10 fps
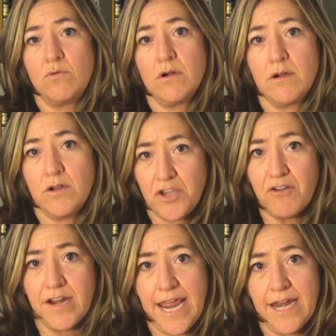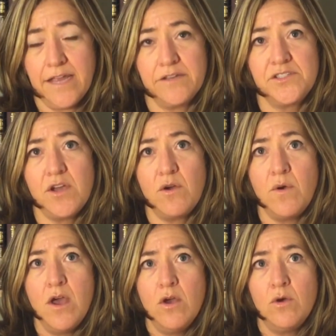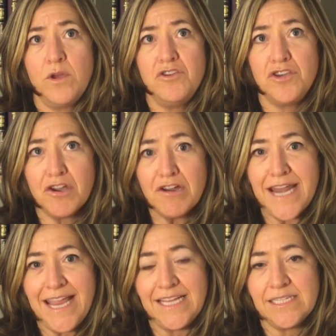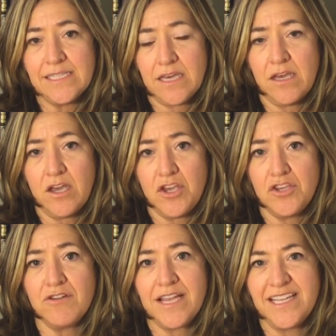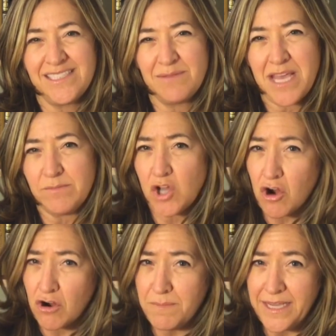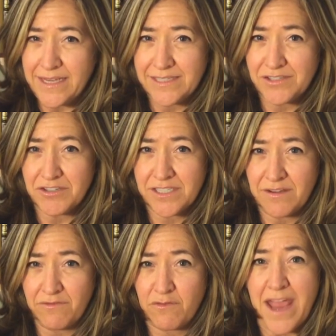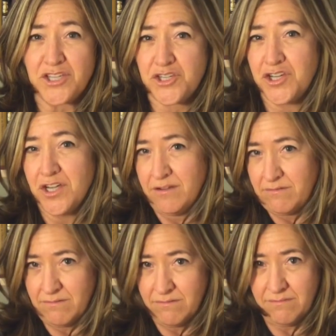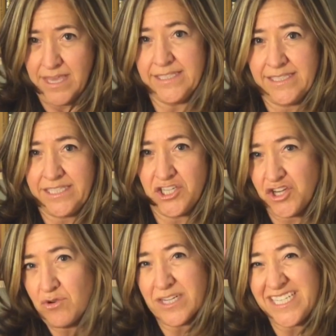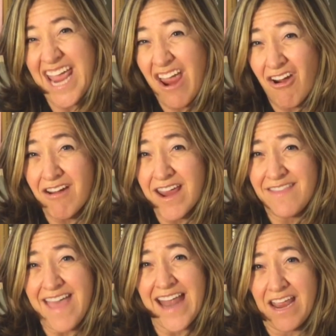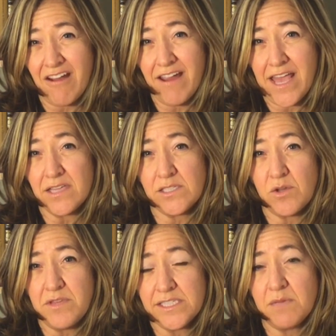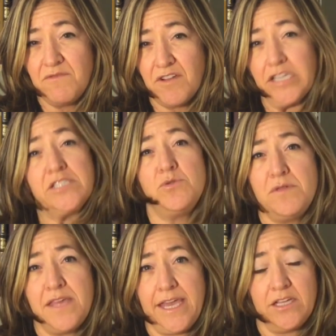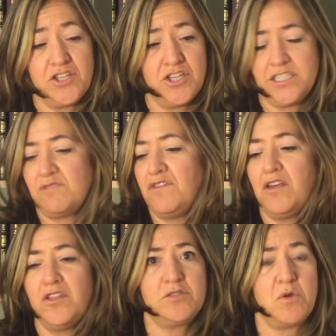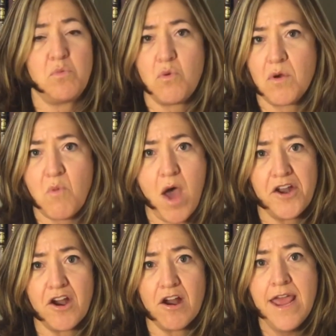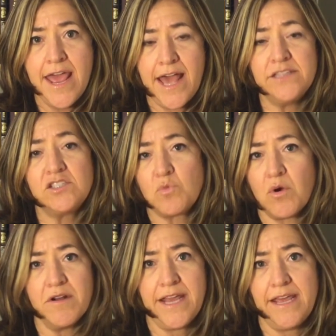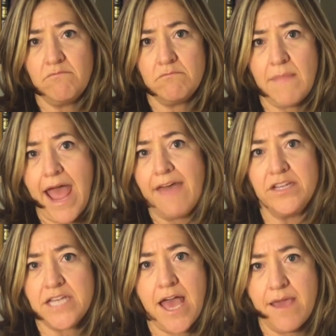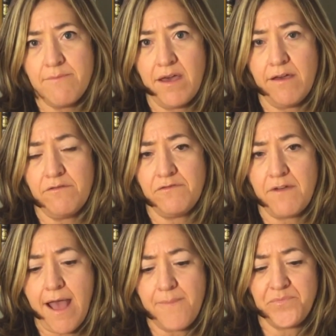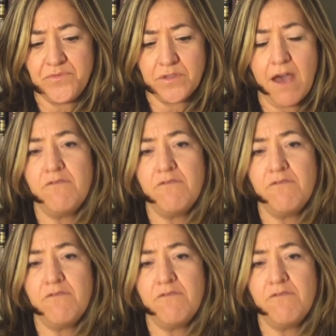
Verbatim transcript: or urinating. So, when you urinate, the urine can sometimes hurt because there's a fresh incision or tear in that area. So this can be very soothing to just fill this with warm water and squirt it at the time of um,